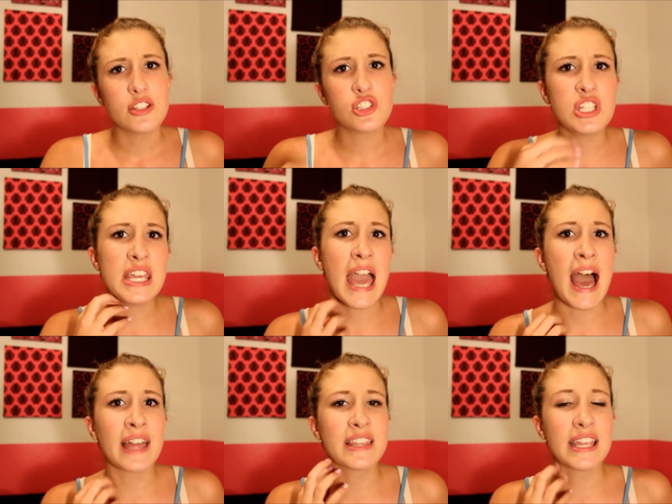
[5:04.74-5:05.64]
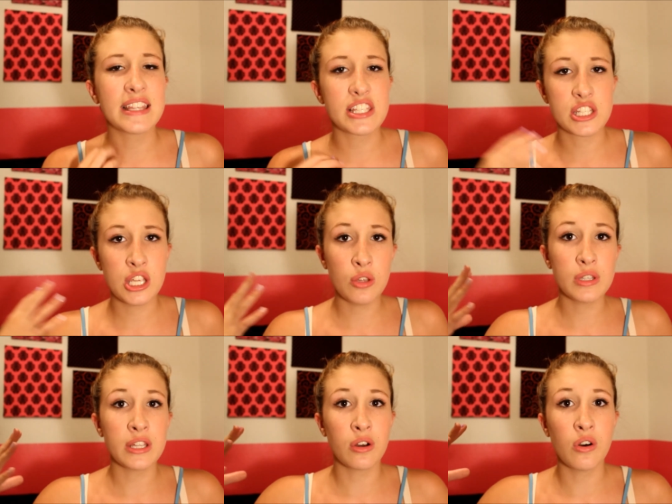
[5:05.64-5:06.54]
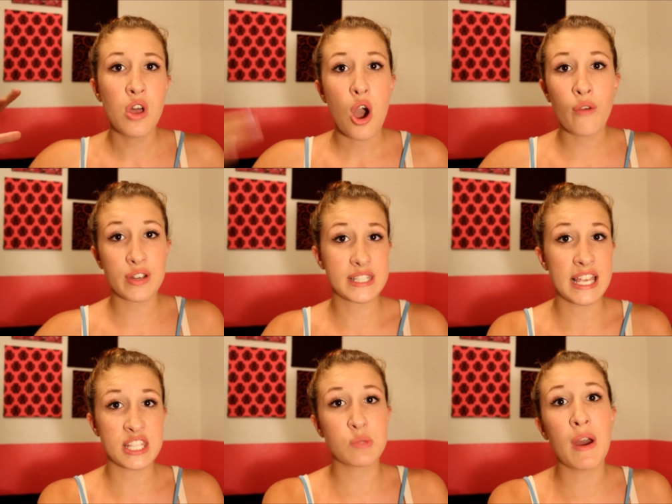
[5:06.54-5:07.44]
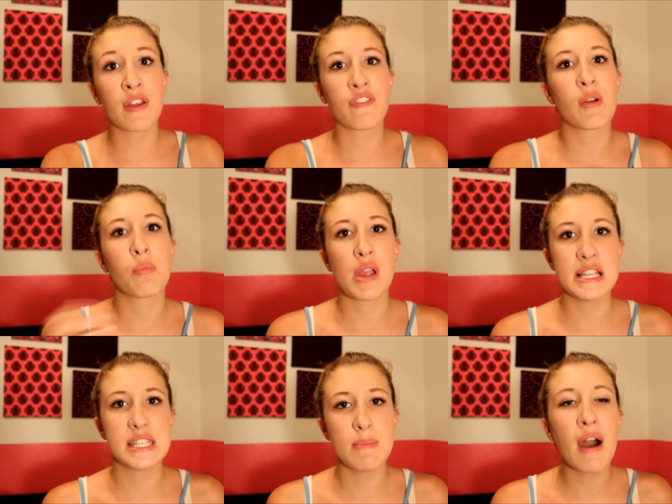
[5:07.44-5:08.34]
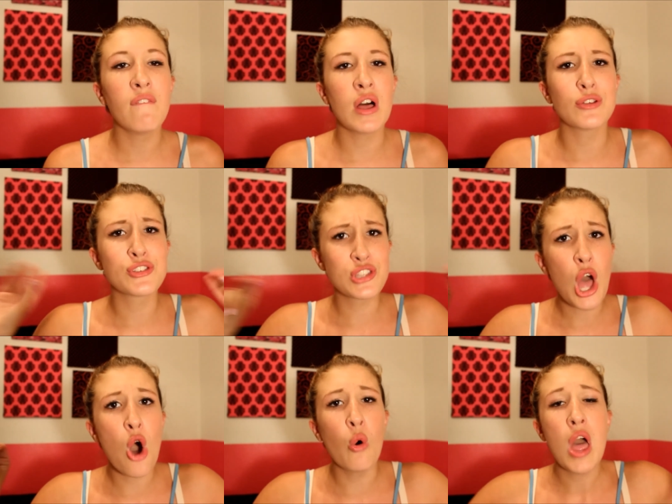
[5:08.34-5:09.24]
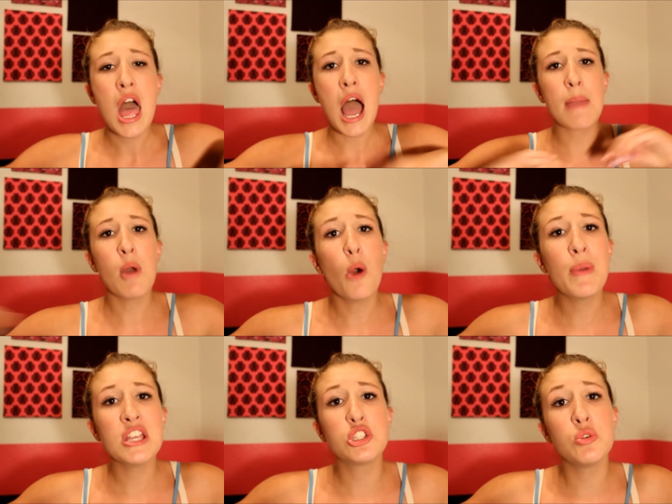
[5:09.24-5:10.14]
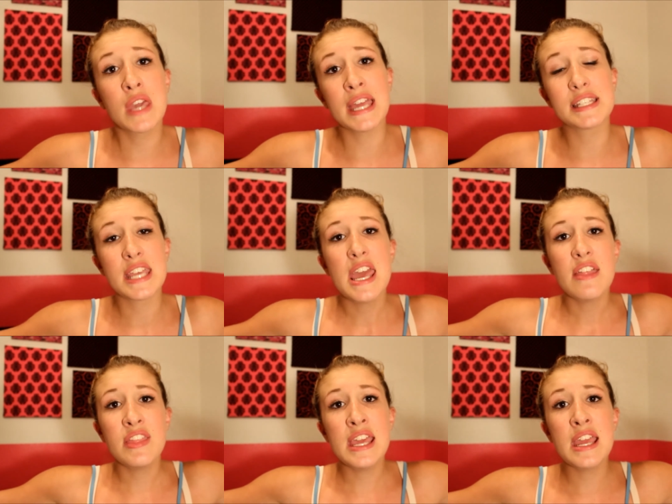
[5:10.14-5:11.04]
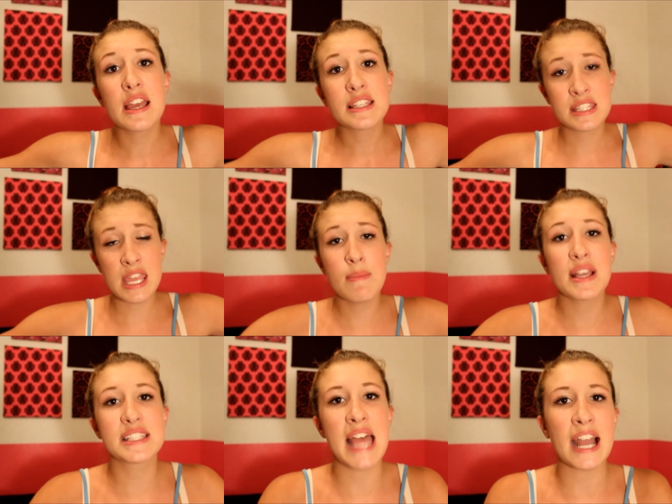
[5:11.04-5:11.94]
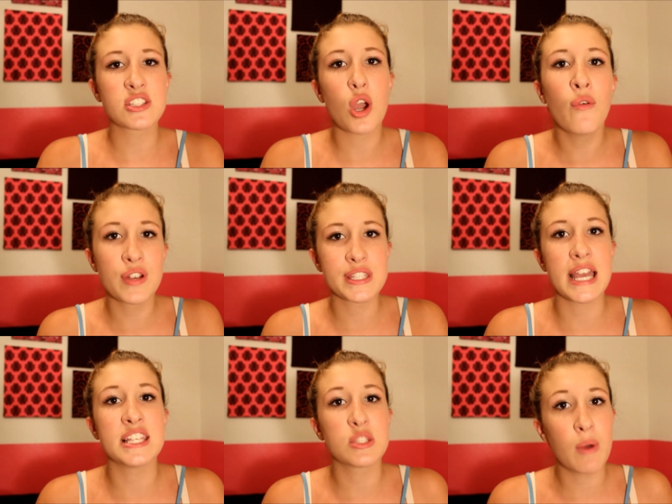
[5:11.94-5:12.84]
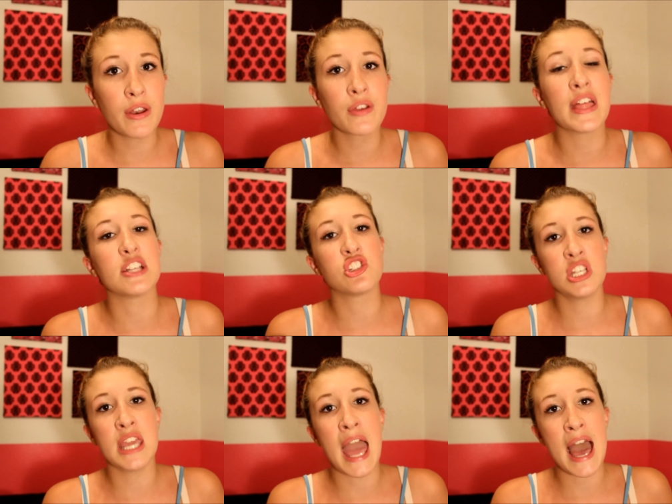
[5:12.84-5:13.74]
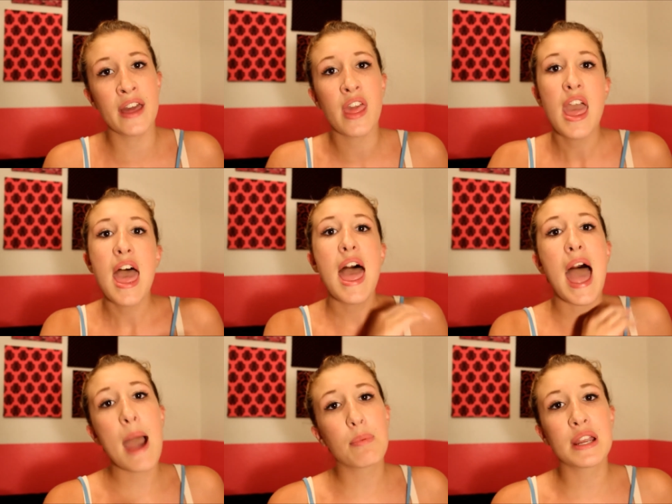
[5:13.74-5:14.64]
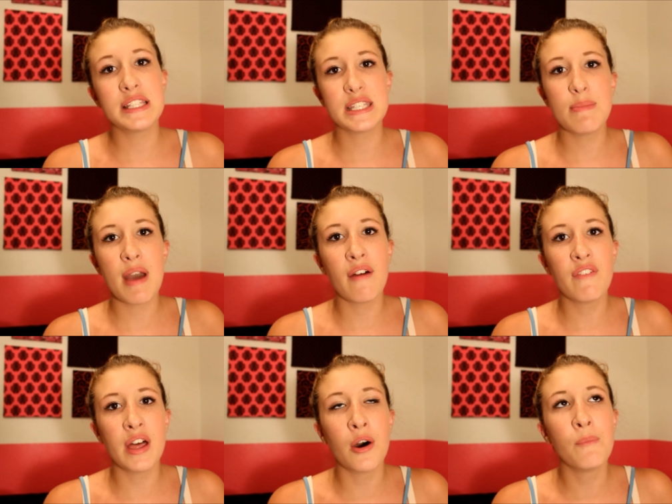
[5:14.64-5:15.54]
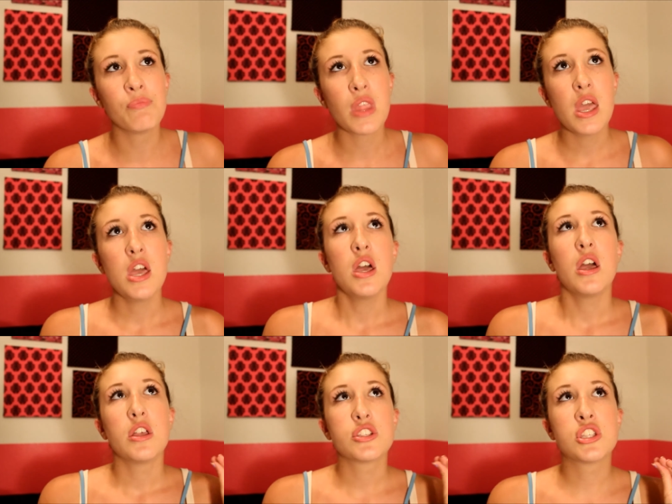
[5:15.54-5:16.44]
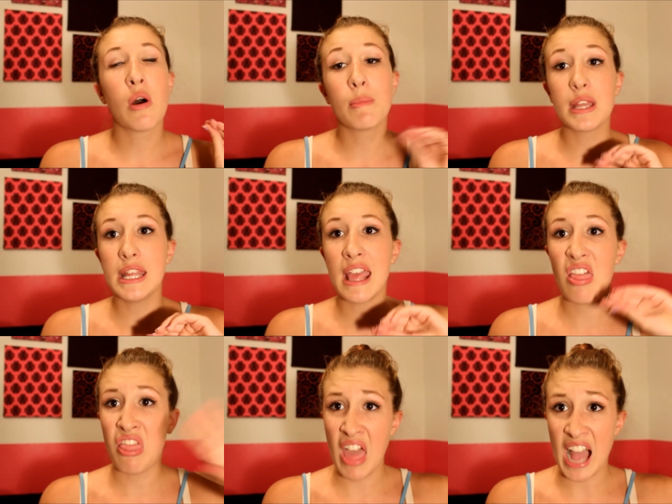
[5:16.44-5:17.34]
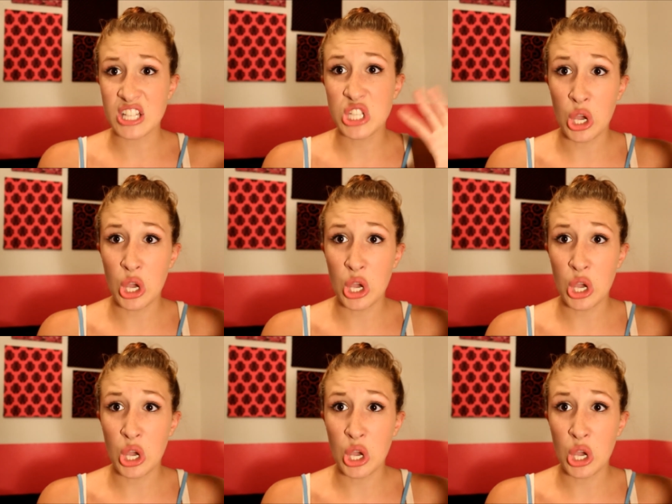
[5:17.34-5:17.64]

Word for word: she had like this cute little oversized sweater from Brandy Melville. So I'm hoping to get the same exact oversized sweater that she had at Brandy Melville. So I'm gonna get that,